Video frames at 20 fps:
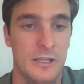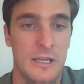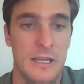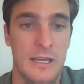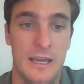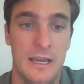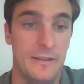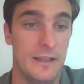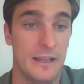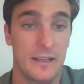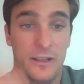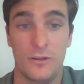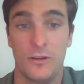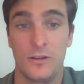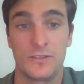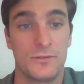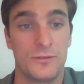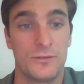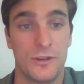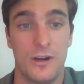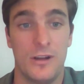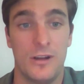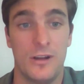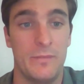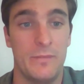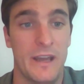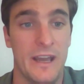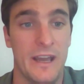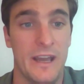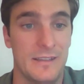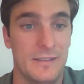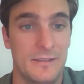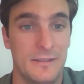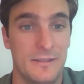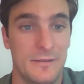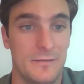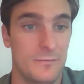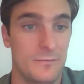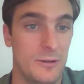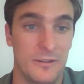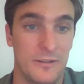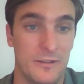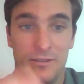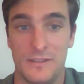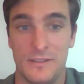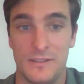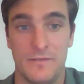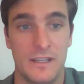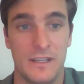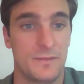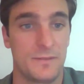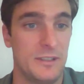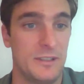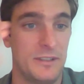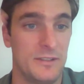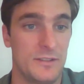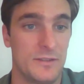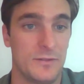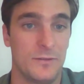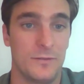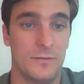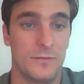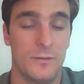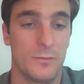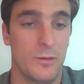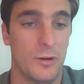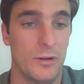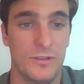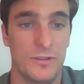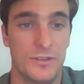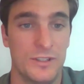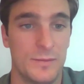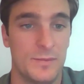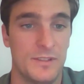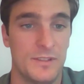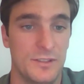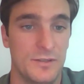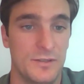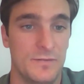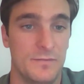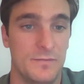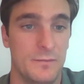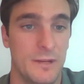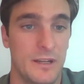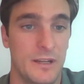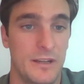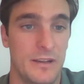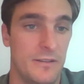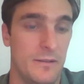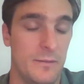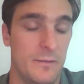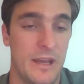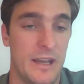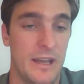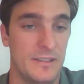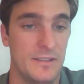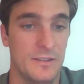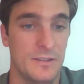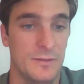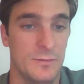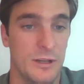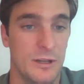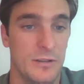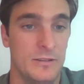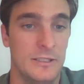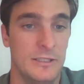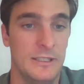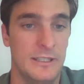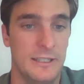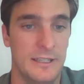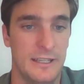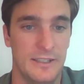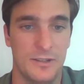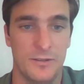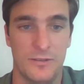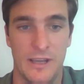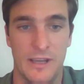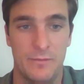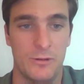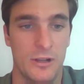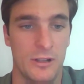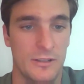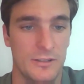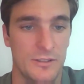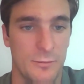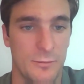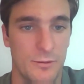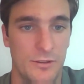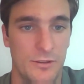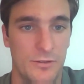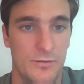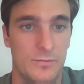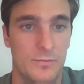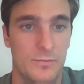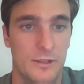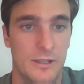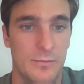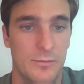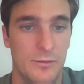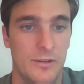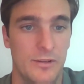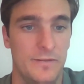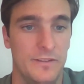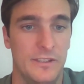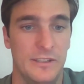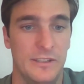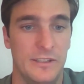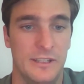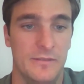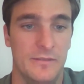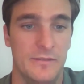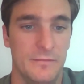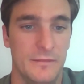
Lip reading: and that can also draw on past whether it's investments or partnerships that you might have in the past as well. So Gabriel, I'll start with you briefly and then